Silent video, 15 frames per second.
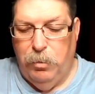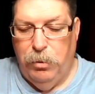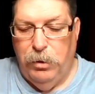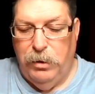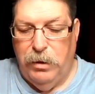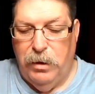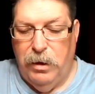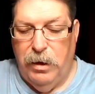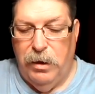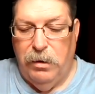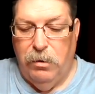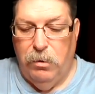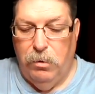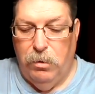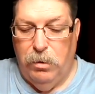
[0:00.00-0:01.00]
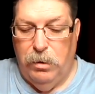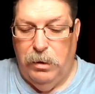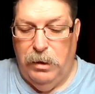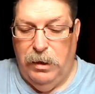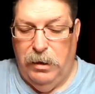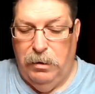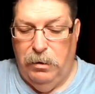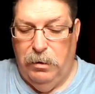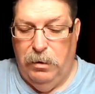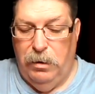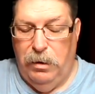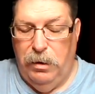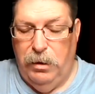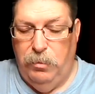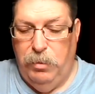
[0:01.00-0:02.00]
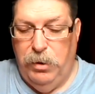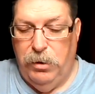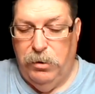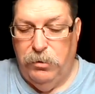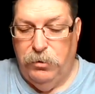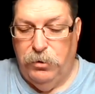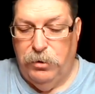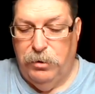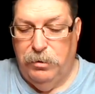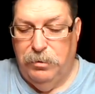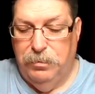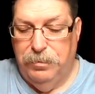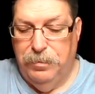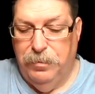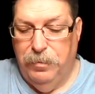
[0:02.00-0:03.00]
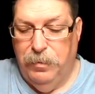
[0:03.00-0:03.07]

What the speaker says: and put that on that little post